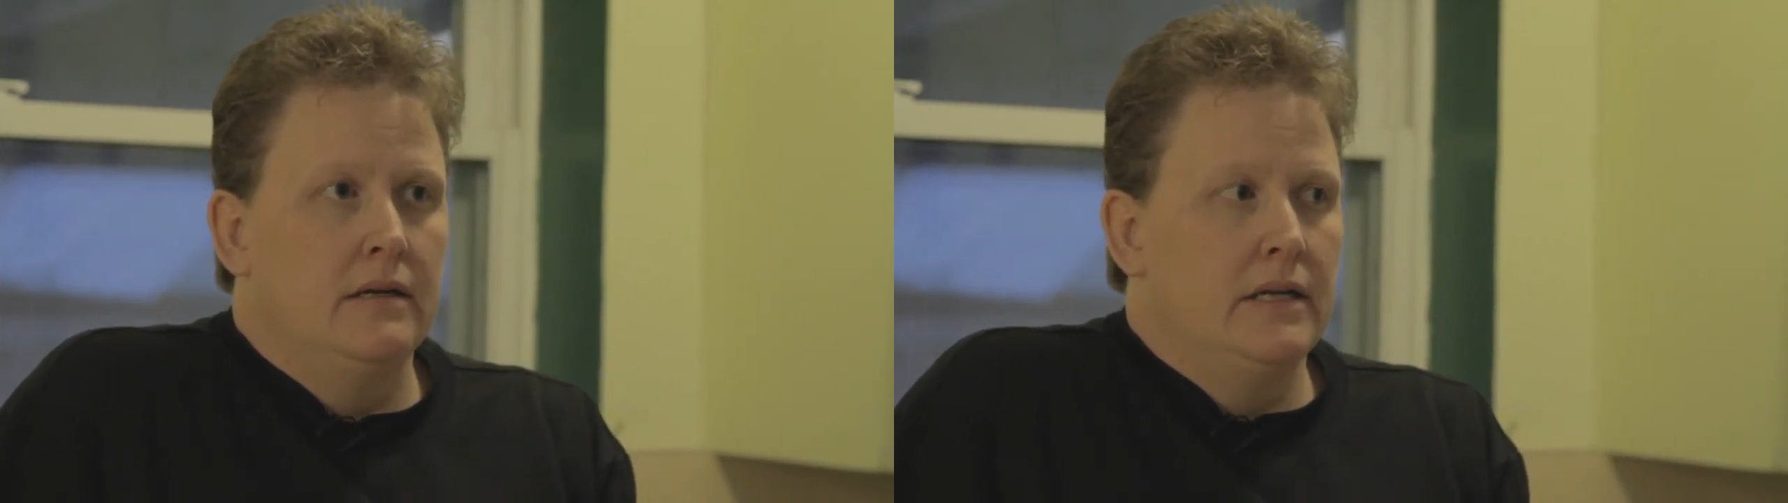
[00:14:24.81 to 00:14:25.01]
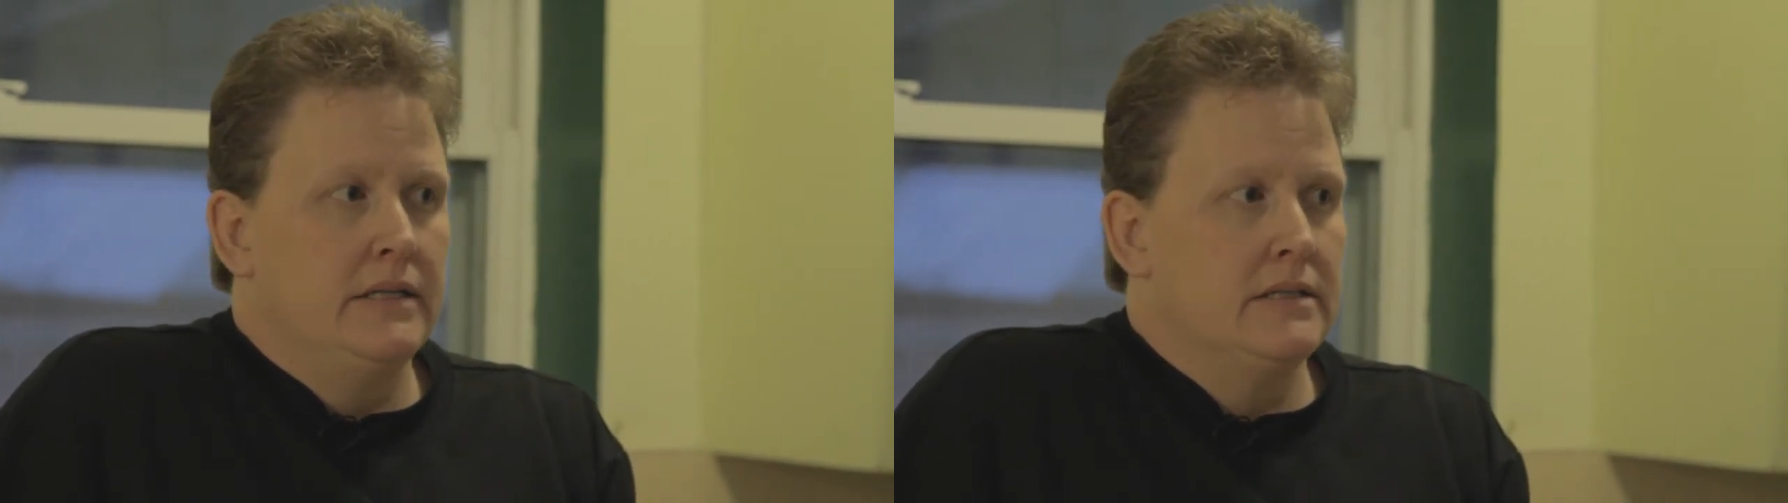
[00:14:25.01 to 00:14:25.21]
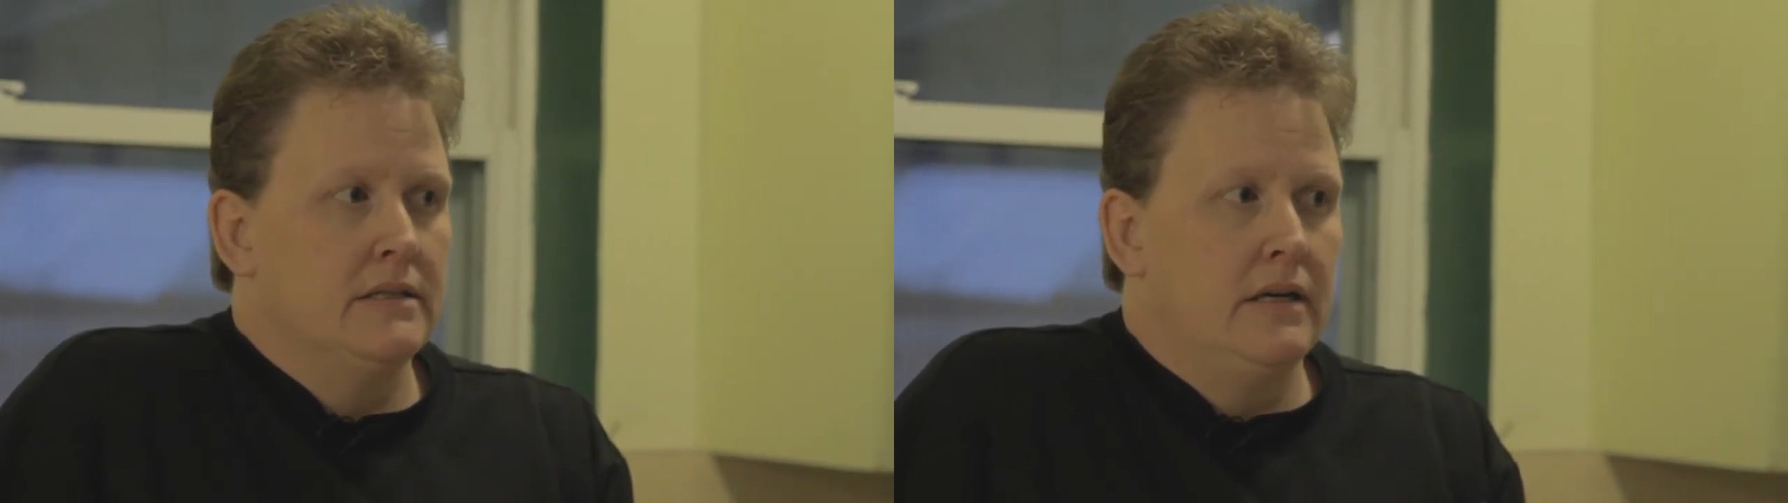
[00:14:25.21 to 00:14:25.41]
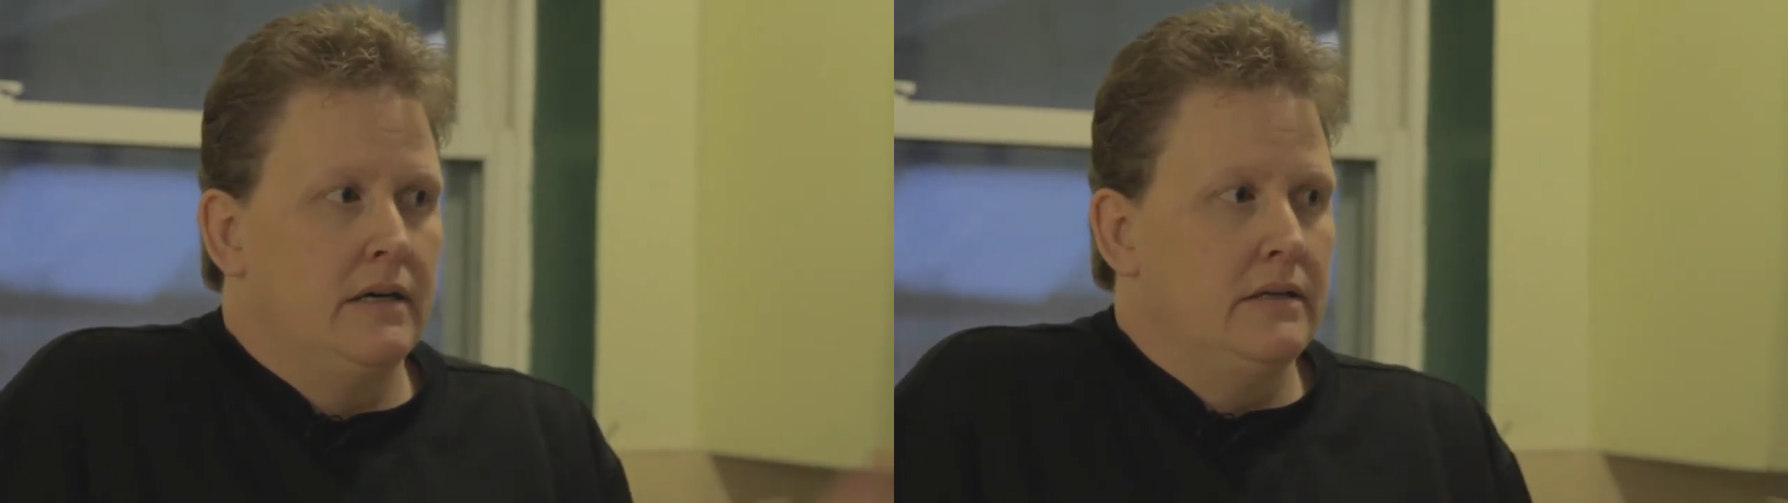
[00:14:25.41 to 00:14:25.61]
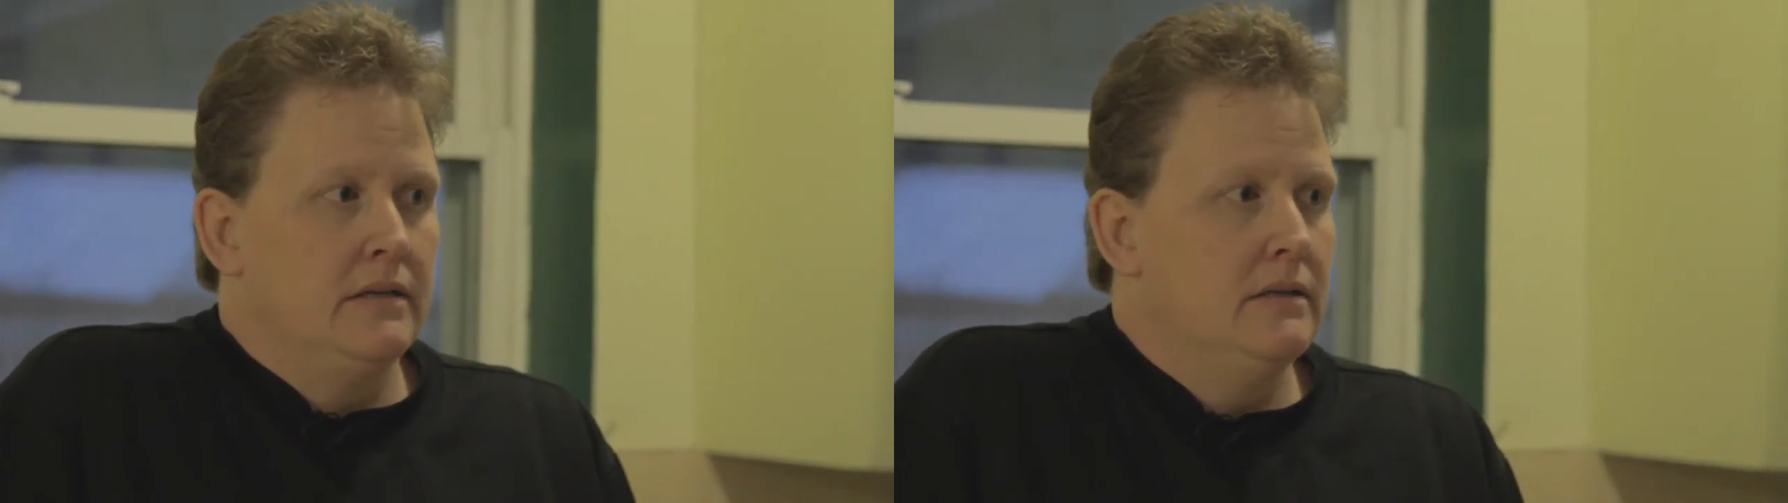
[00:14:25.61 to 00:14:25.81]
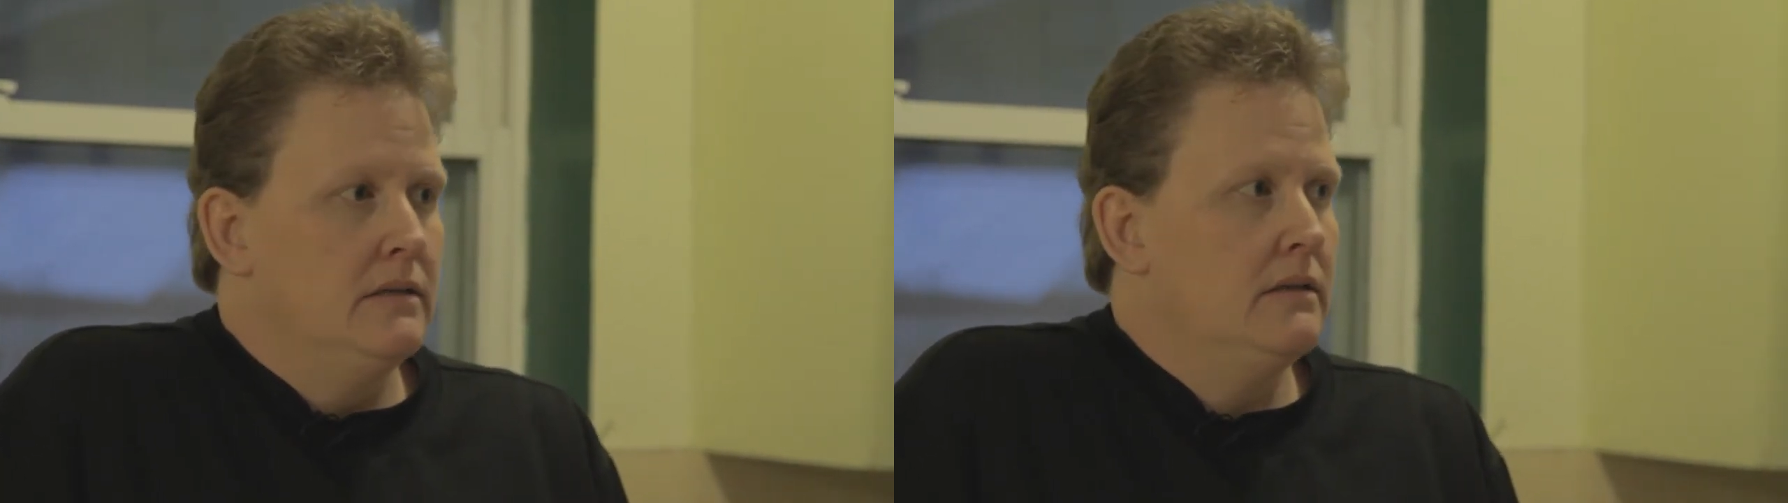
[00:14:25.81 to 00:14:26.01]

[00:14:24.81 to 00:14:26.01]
And I just thought,